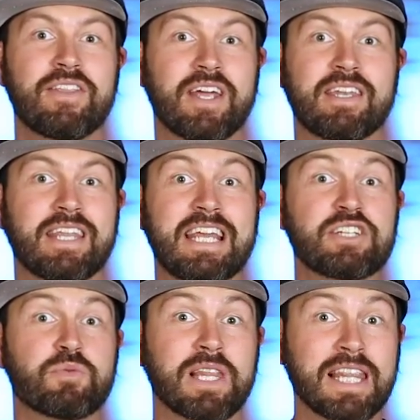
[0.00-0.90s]
that, that
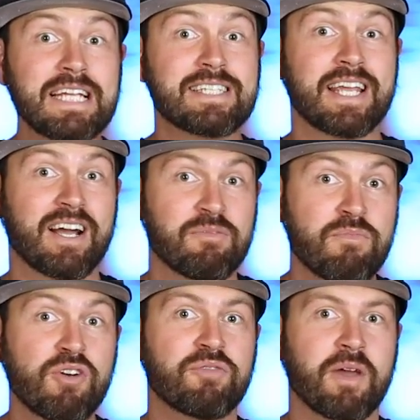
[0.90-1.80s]
He's releasing a
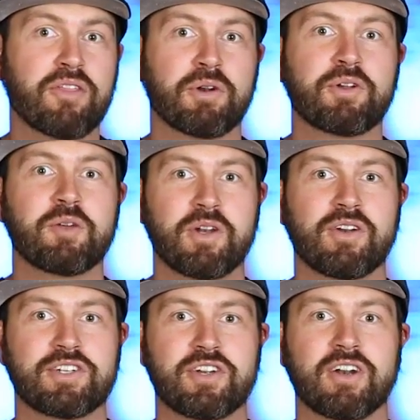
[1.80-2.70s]
movement through
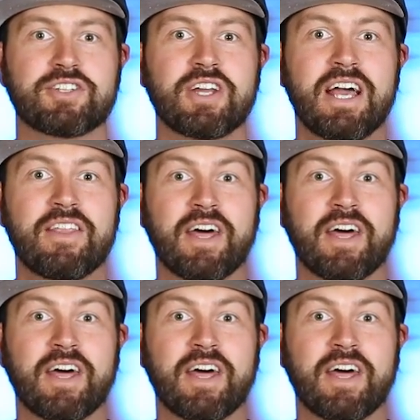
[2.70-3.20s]
community church